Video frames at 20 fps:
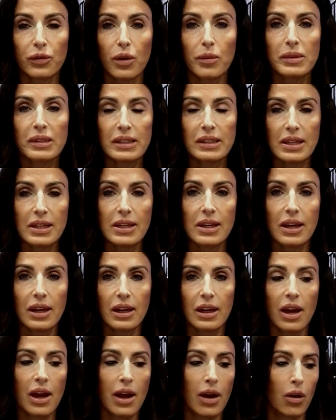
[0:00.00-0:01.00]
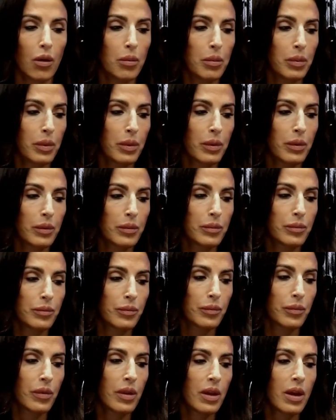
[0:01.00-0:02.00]
seeking help.
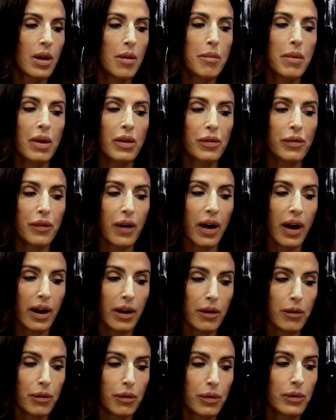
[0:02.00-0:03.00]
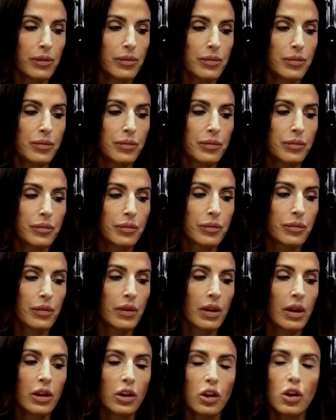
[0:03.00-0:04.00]
Myth 5,
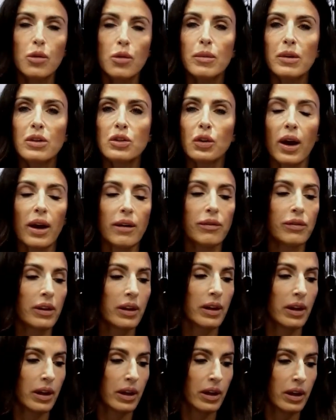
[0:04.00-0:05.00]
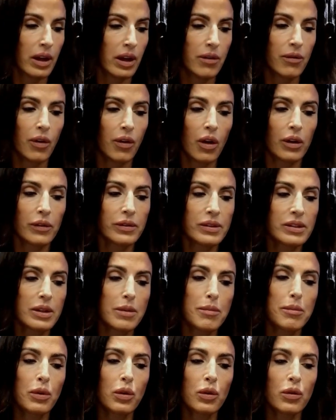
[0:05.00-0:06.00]
human trafficking involves the
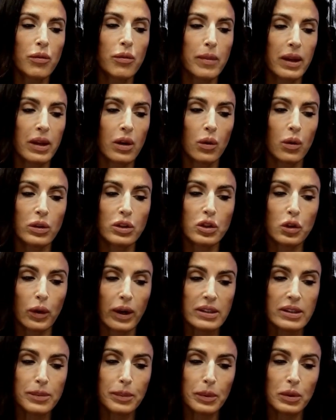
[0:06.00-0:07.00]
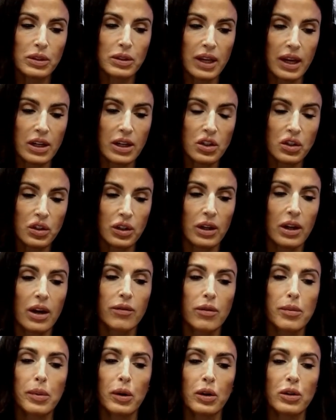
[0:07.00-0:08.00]
movement or transportation of a
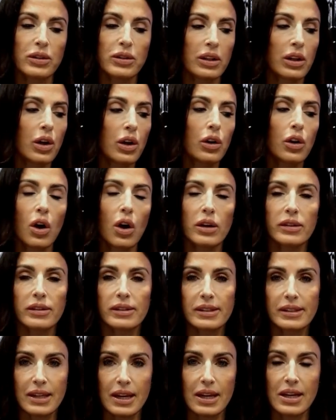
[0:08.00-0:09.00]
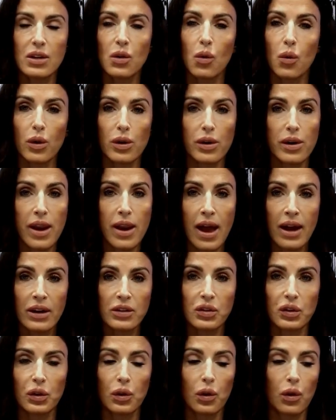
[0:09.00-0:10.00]
person across state or
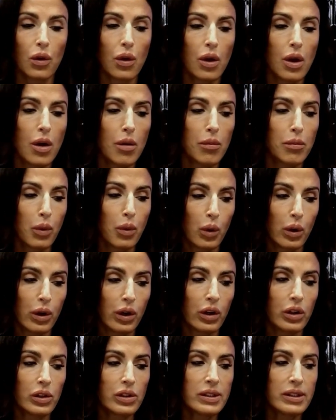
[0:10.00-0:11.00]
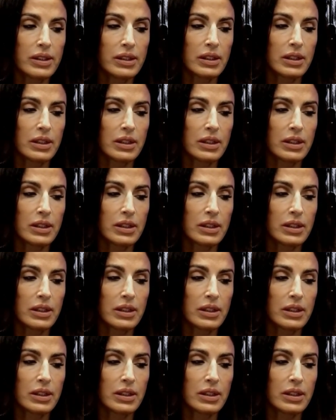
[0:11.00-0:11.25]
national borders.